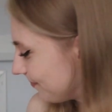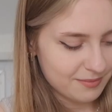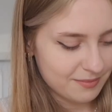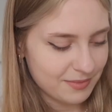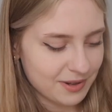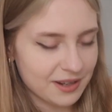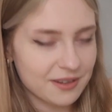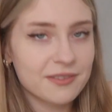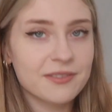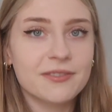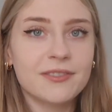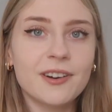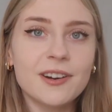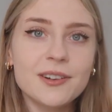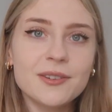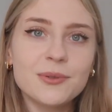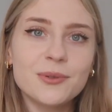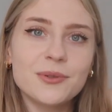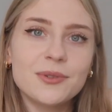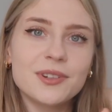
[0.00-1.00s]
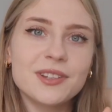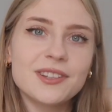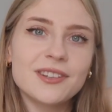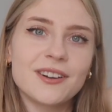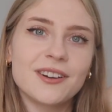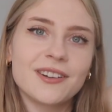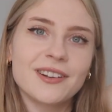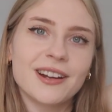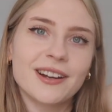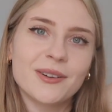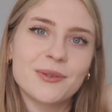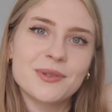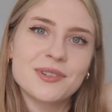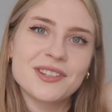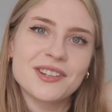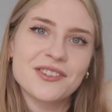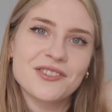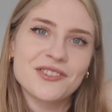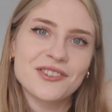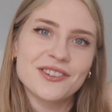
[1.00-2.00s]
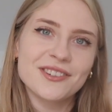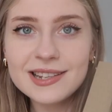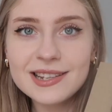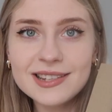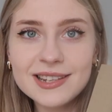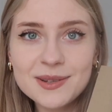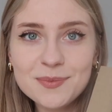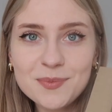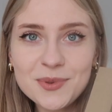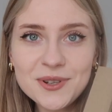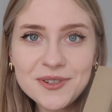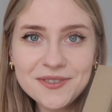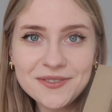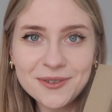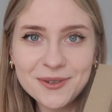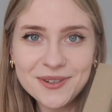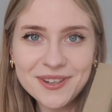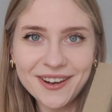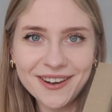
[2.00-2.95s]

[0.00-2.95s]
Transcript: My final yarn acquisition is this beautiful